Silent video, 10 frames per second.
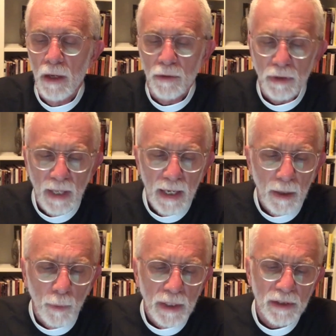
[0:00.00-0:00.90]
Today,
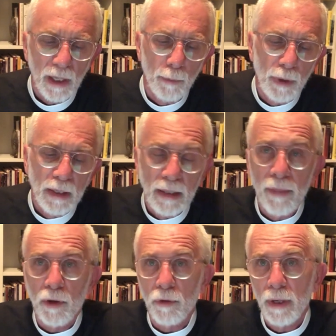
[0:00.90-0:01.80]
we celebrate
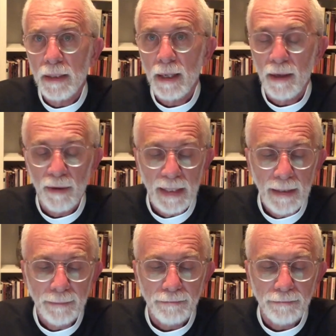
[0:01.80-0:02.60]
another great irony,